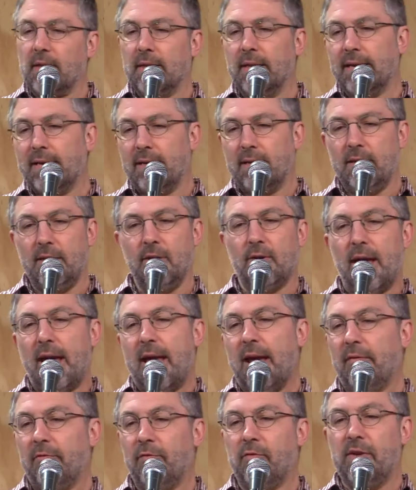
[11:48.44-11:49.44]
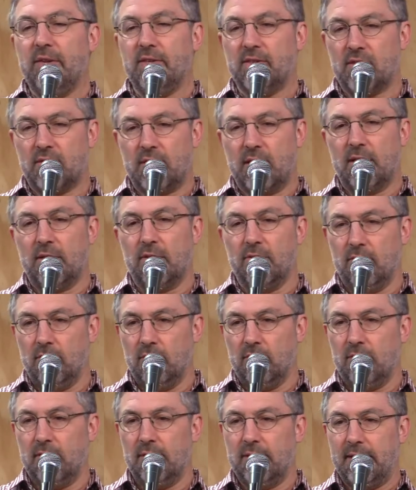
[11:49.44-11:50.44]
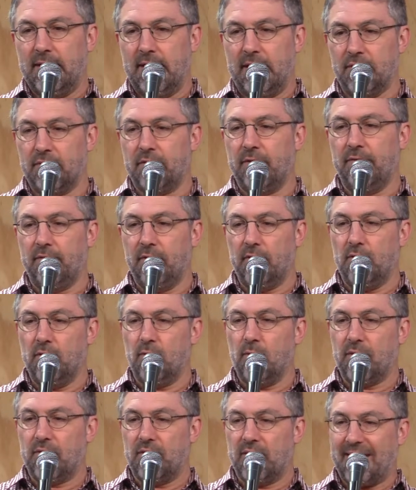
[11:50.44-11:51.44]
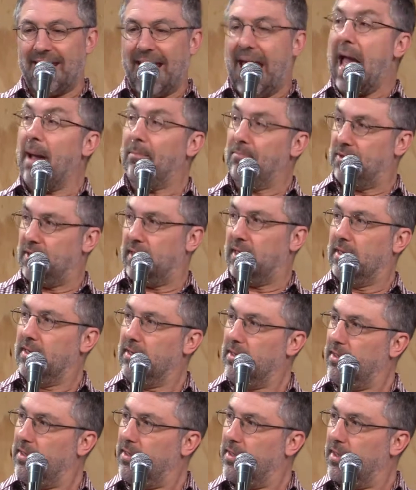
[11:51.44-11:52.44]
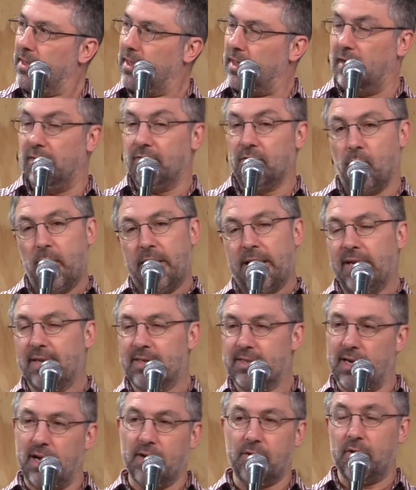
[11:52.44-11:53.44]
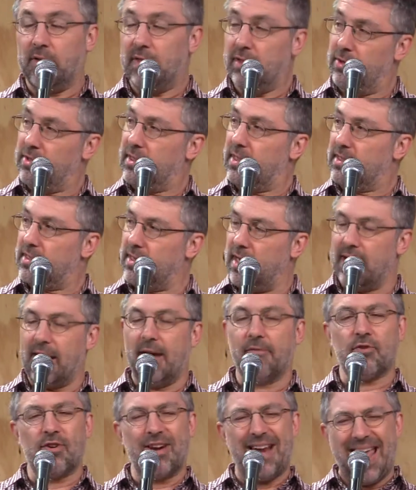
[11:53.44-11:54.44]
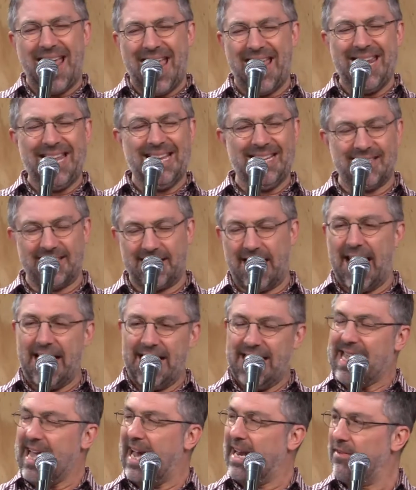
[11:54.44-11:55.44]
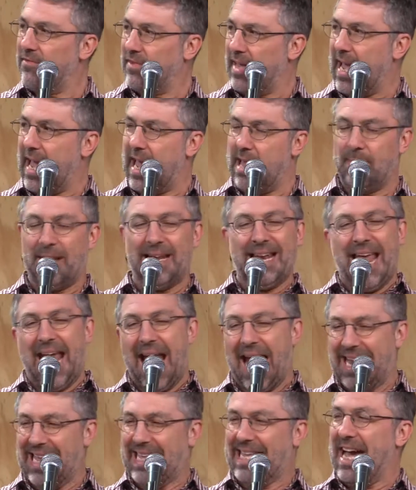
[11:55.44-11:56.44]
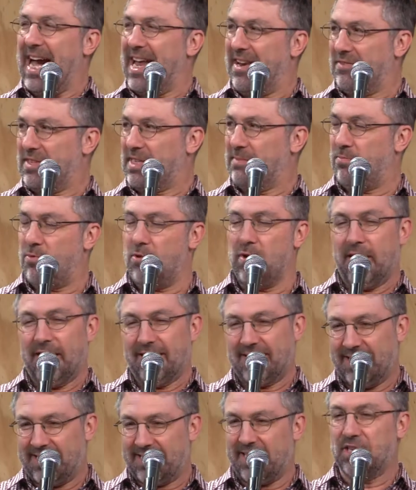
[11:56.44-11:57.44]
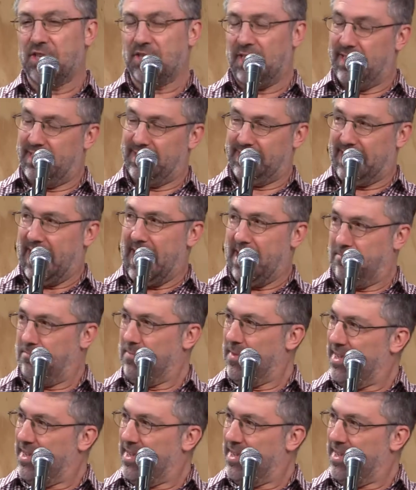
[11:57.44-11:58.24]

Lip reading: Like, every single interview with the captain of the winning side or the losing side after any kind of game in any kind of sport is essentially the same.